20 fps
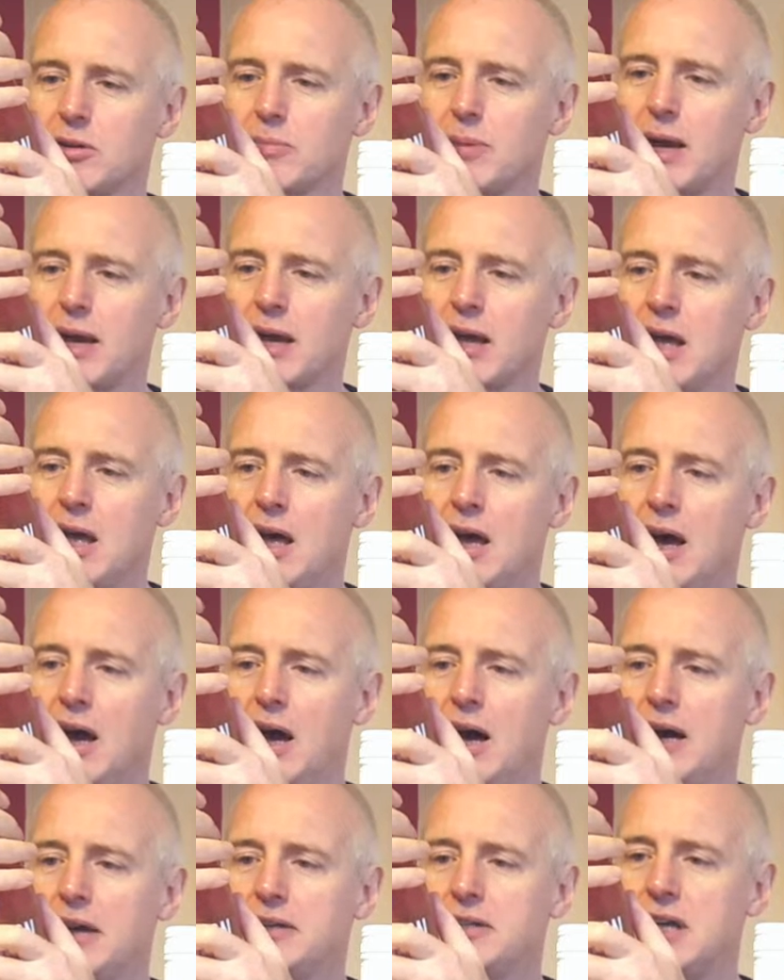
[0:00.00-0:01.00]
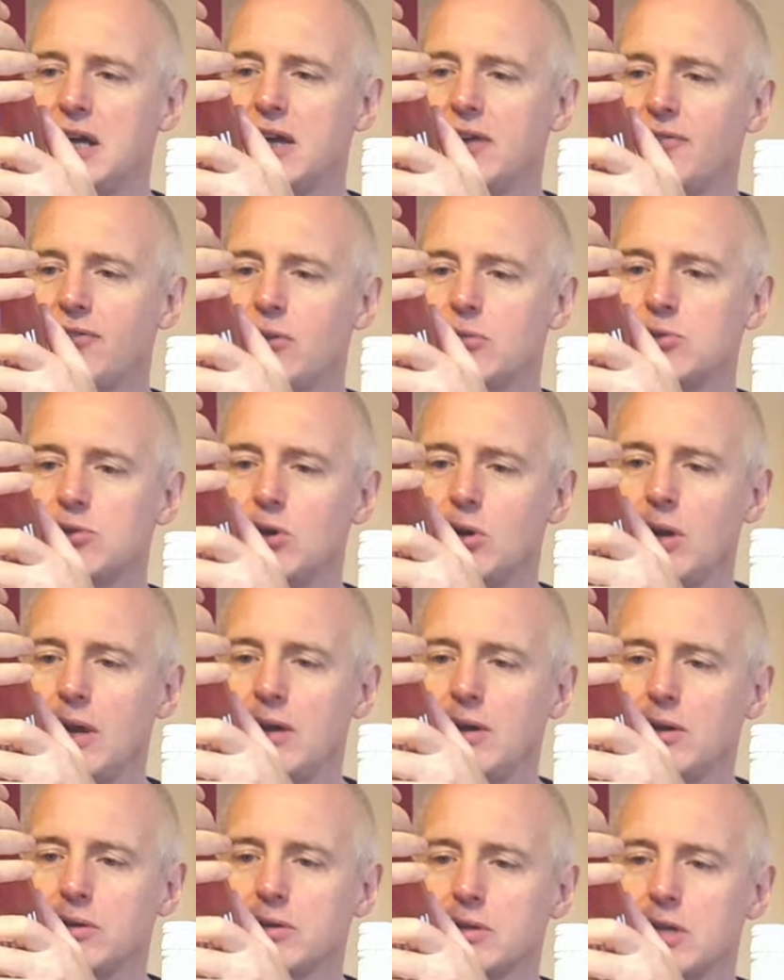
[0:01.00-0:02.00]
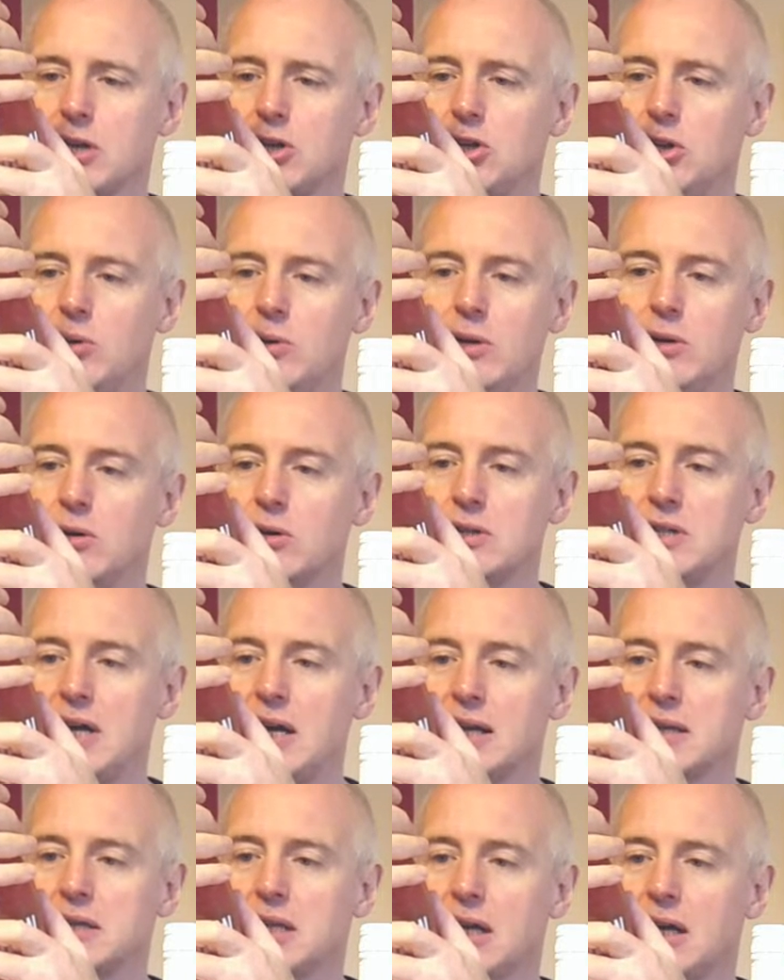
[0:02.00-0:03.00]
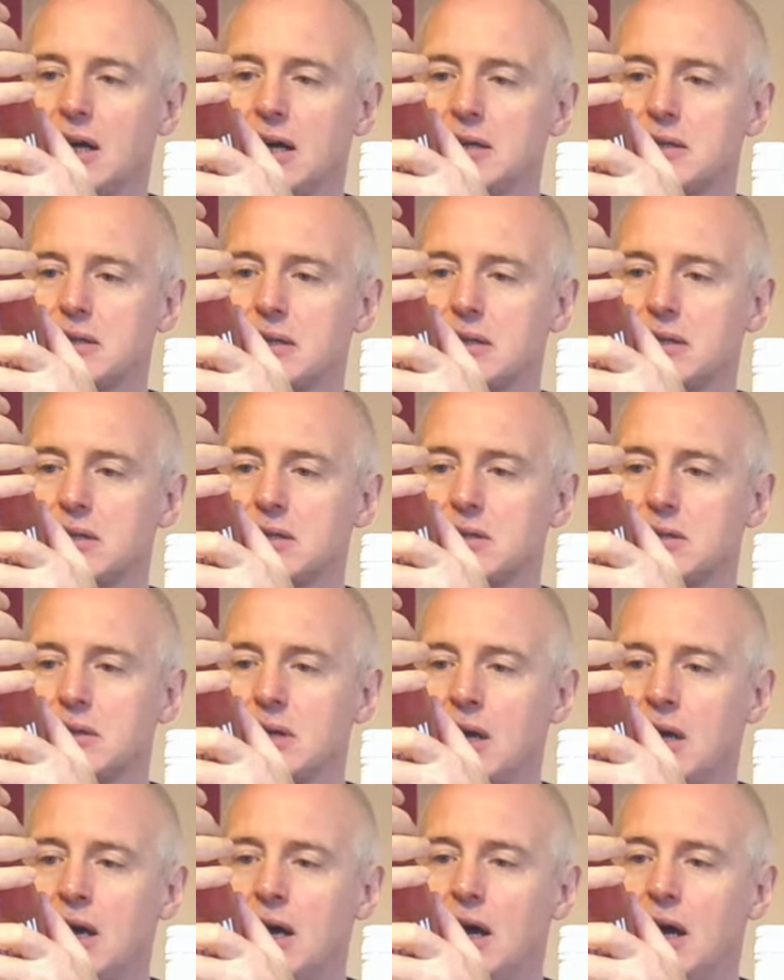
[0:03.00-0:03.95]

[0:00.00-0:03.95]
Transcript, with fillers: on the back? Uh, taken from Jean Leon's New York taxi licence